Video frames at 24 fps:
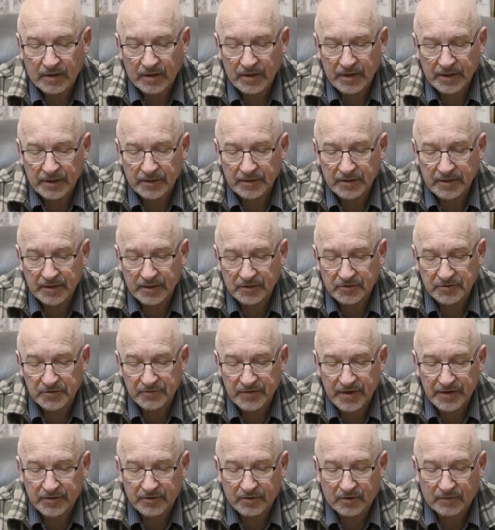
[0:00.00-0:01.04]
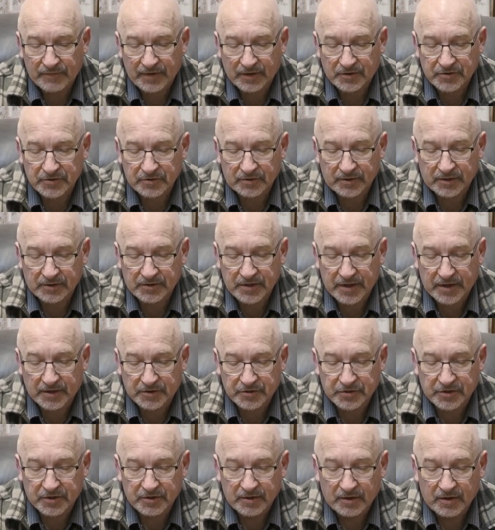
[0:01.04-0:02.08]
And to that I've actually
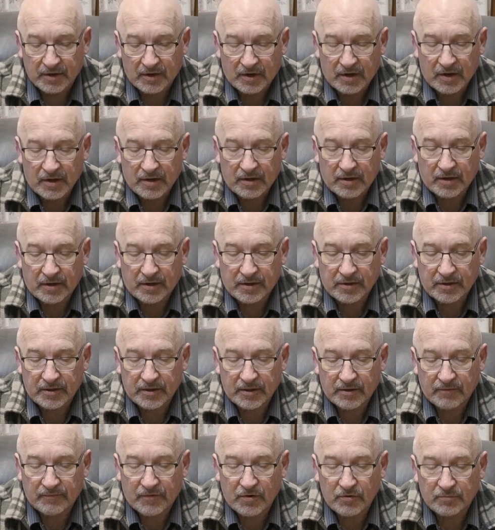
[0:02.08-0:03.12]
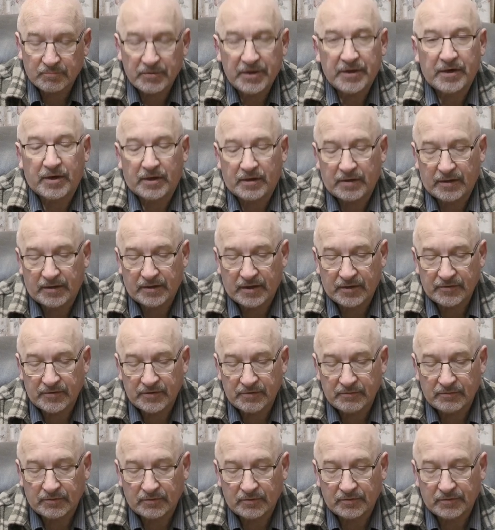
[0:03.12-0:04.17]
attached a Voltmeter,
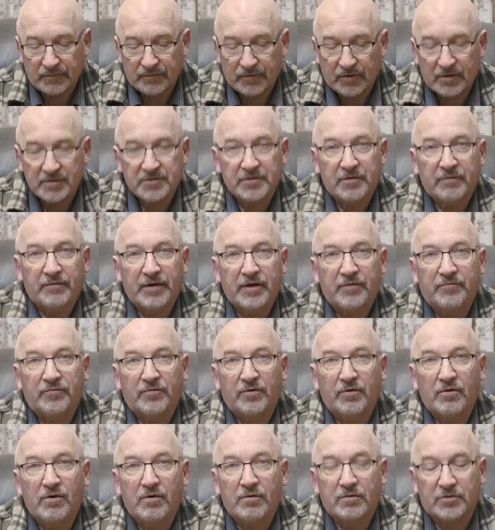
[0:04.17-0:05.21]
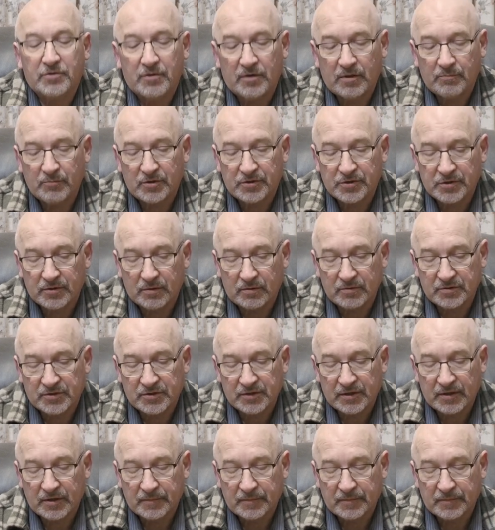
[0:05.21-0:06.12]
another little device that I've had for a long time, which I was